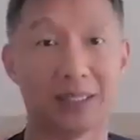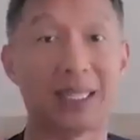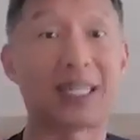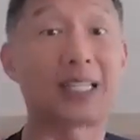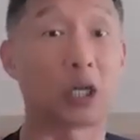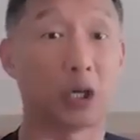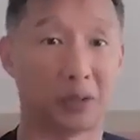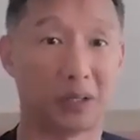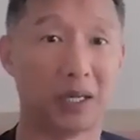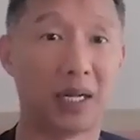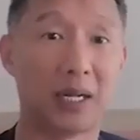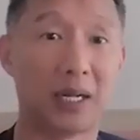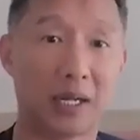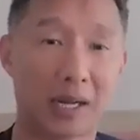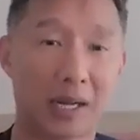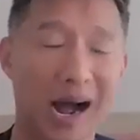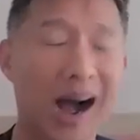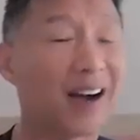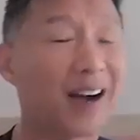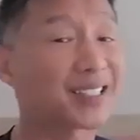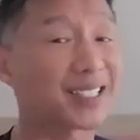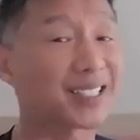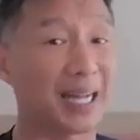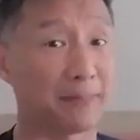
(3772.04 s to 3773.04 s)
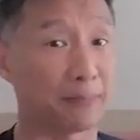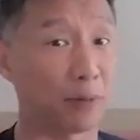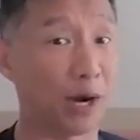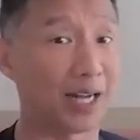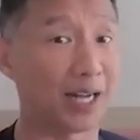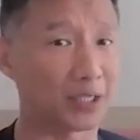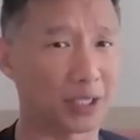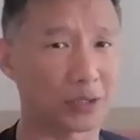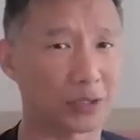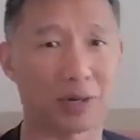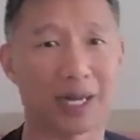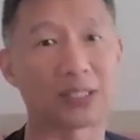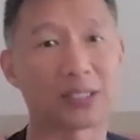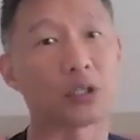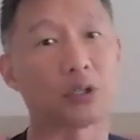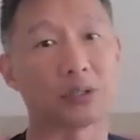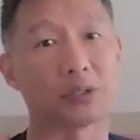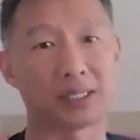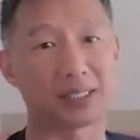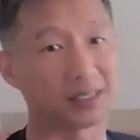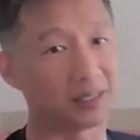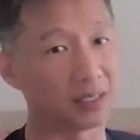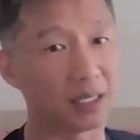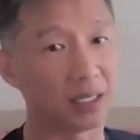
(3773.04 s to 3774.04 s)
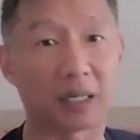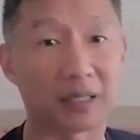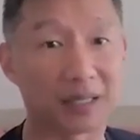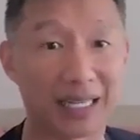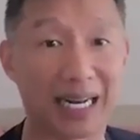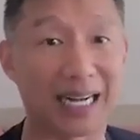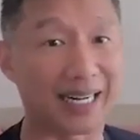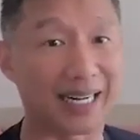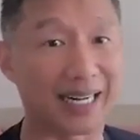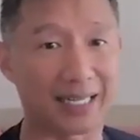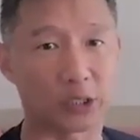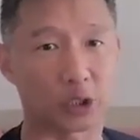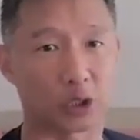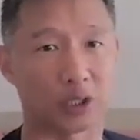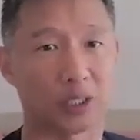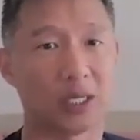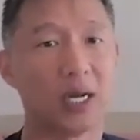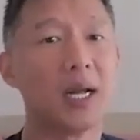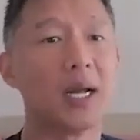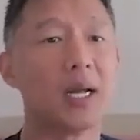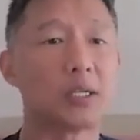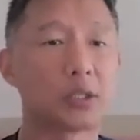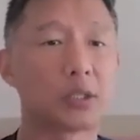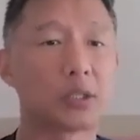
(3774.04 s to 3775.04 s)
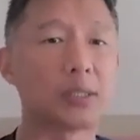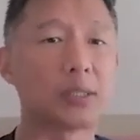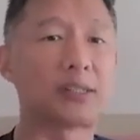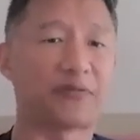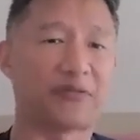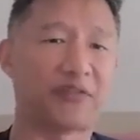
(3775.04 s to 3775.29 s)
nickel oxide projects, right? So it's none of that nature. So